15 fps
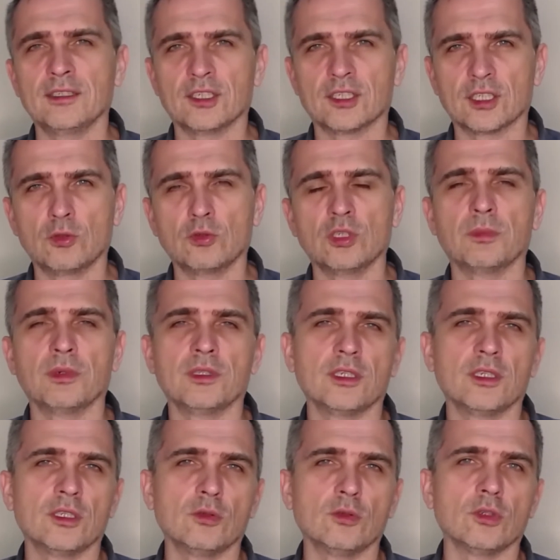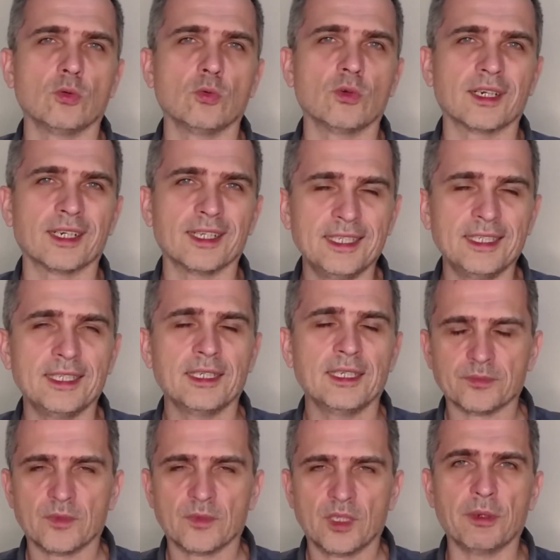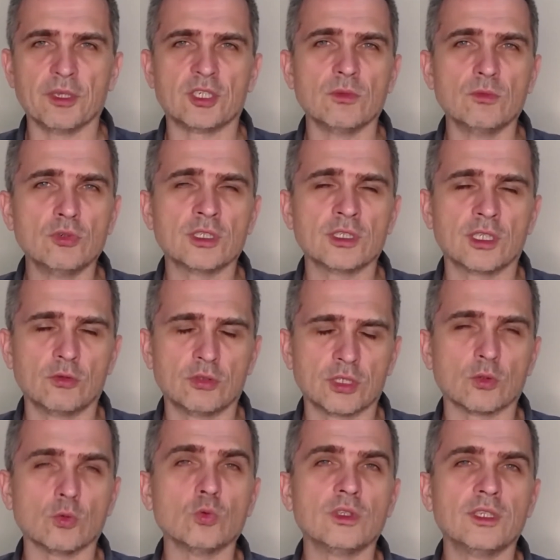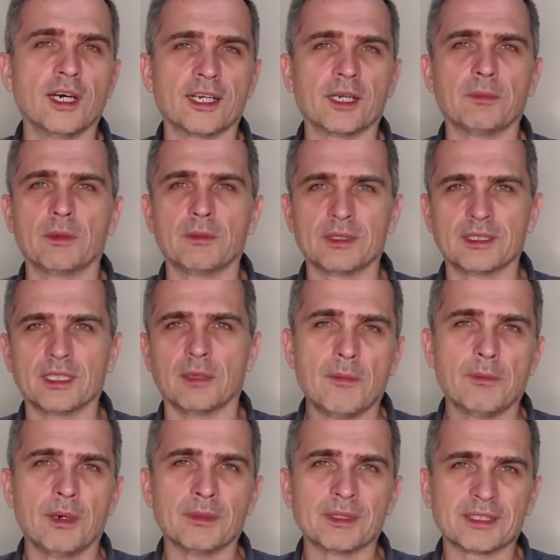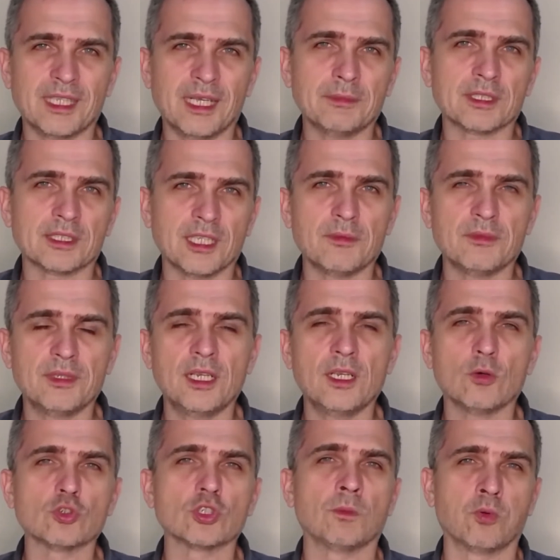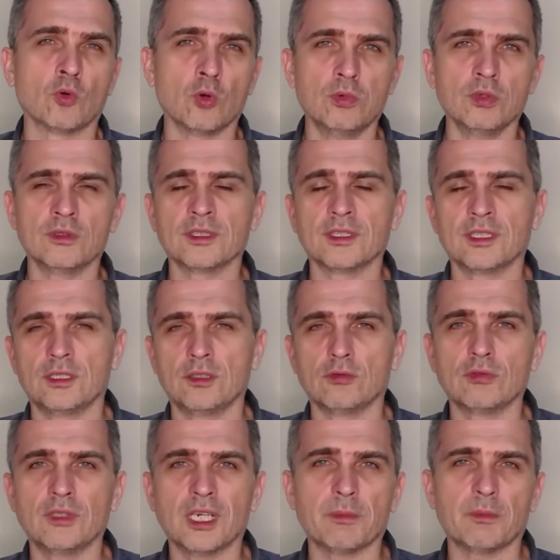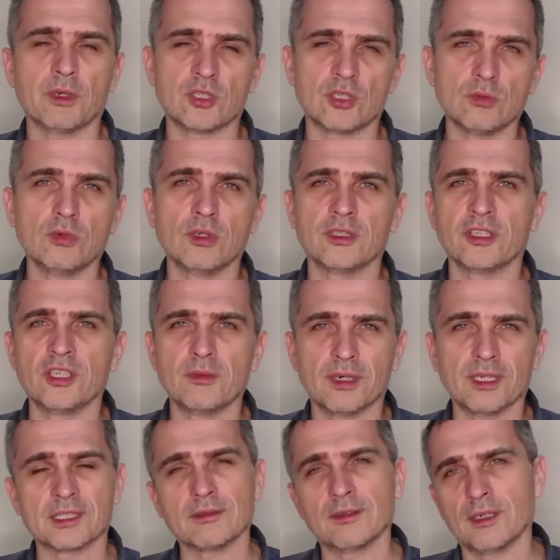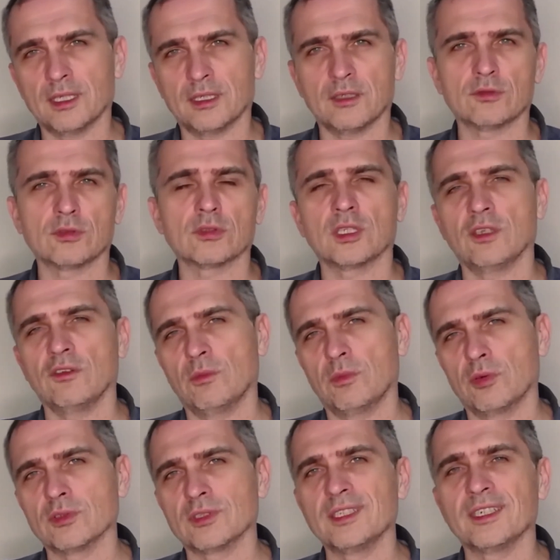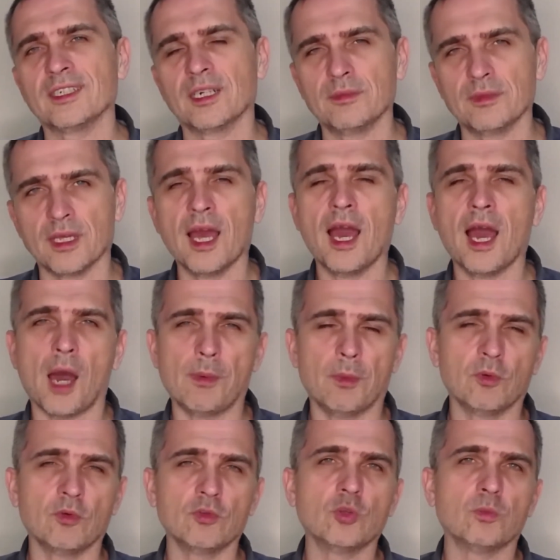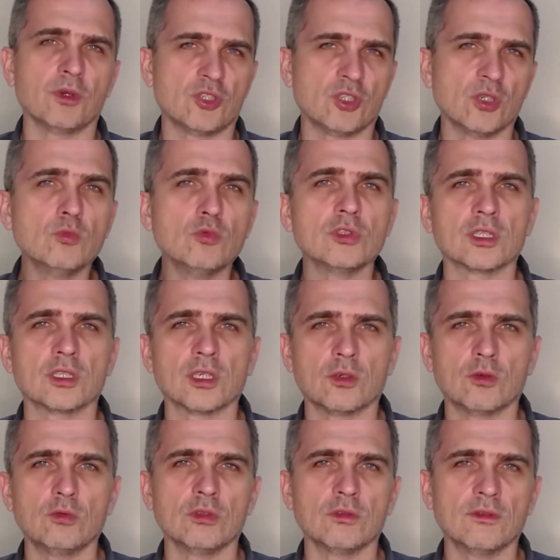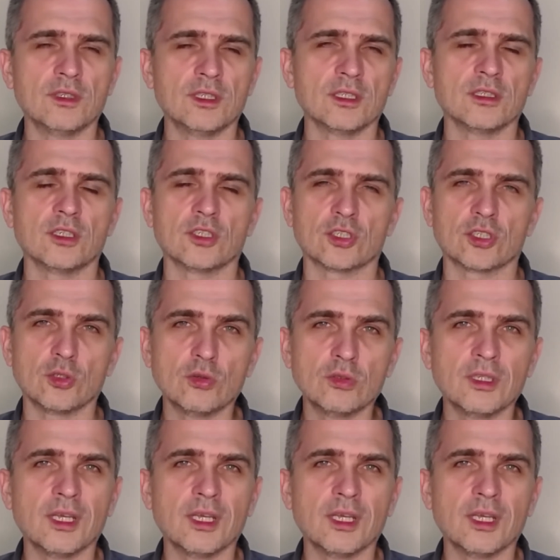That the problem with fuel and lubricants in Ukraine is getting tougher and tougher. And even those supplies that today go through Moldova and across the western border.